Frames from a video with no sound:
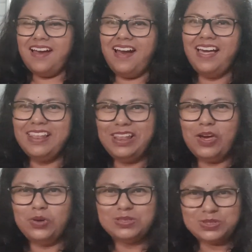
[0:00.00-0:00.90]

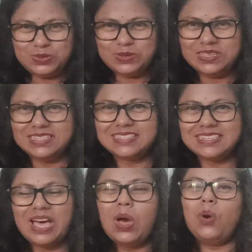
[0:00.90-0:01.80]
Hello students,
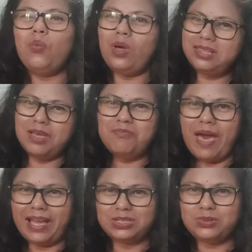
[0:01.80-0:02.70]
welcome
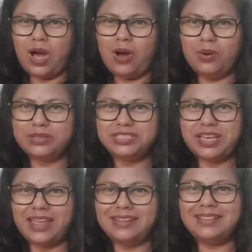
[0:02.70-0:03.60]
back to our
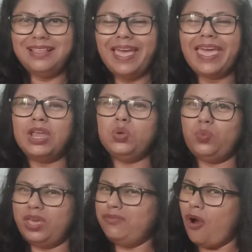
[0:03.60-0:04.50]
channel
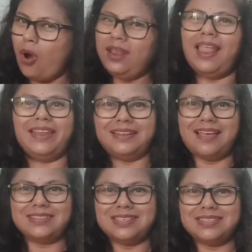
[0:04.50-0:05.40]
EduWave online
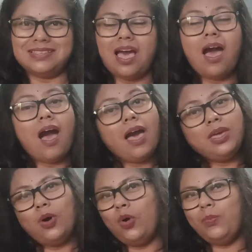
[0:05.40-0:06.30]
classes. I
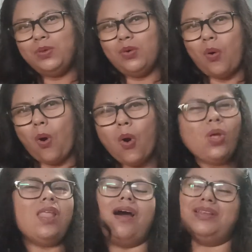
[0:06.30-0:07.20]
hope you
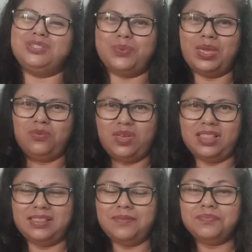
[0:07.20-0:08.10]
all are doing
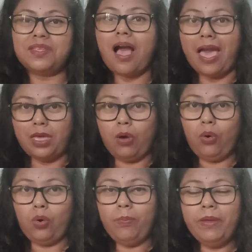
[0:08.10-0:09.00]
well. I
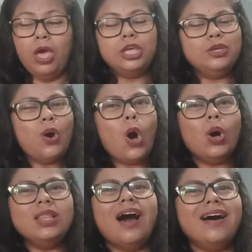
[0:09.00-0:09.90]
hope you
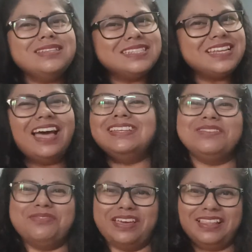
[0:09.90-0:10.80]
all are
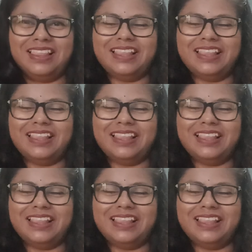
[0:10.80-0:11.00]
studying well.